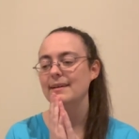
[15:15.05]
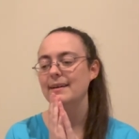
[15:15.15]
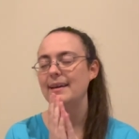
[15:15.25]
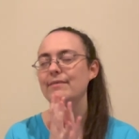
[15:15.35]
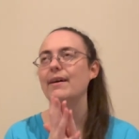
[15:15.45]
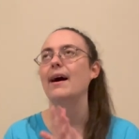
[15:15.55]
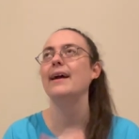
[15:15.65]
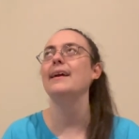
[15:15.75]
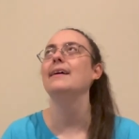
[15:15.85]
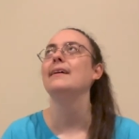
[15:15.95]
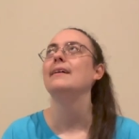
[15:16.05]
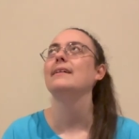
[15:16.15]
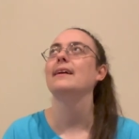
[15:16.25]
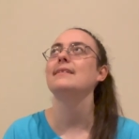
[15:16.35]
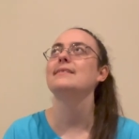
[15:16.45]
if I
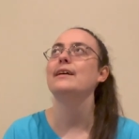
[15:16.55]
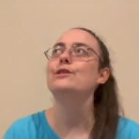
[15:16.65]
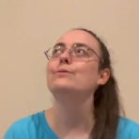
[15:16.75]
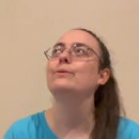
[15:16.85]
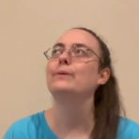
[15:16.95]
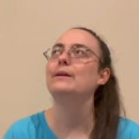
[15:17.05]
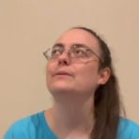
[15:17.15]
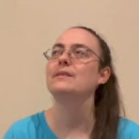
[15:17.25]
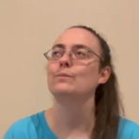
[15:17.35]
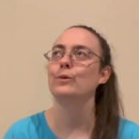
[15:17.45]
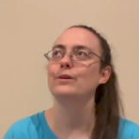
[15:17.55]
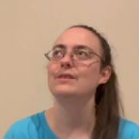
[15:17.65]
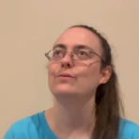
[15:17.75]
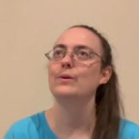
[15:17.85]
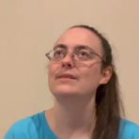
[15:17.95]
can send you away with some words
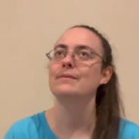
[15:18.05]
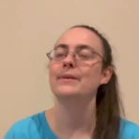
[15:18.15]
of wisdom,